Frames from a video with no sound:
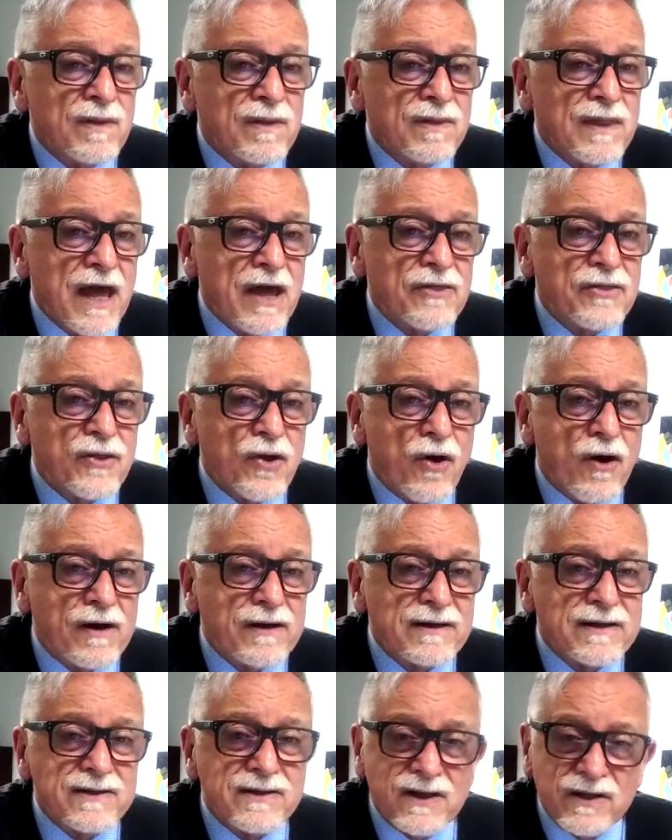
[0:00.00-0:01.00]
That thought
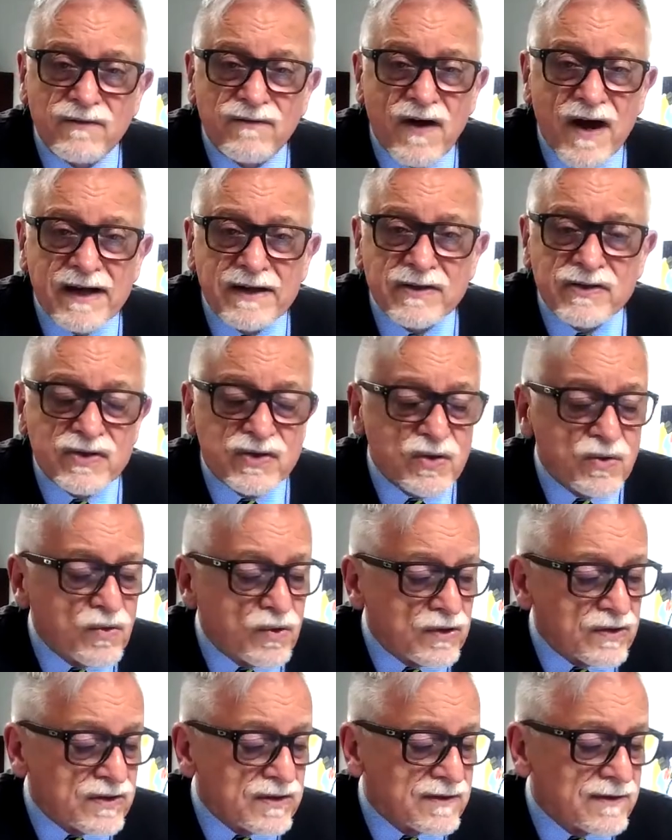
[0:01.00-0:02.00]
is the divine
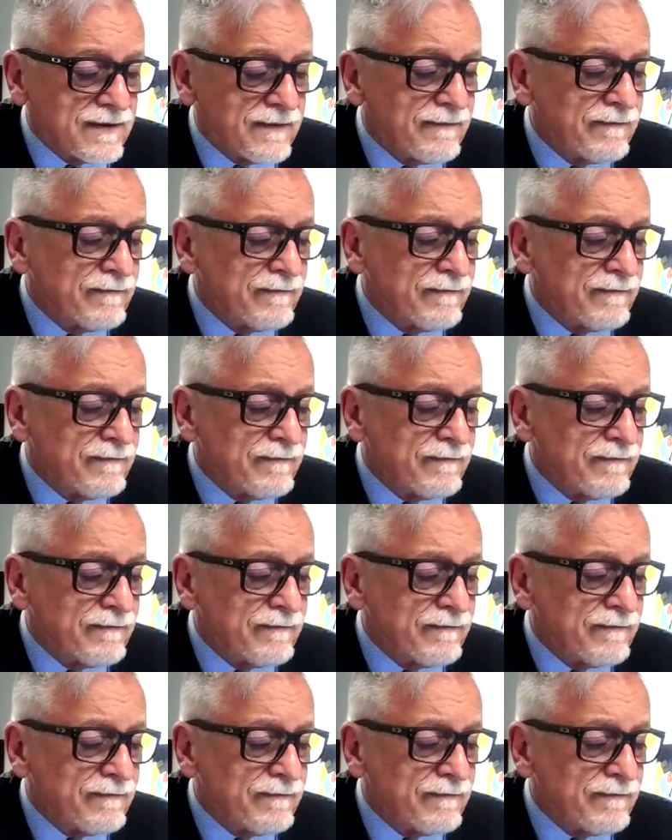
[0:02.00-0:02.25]
source.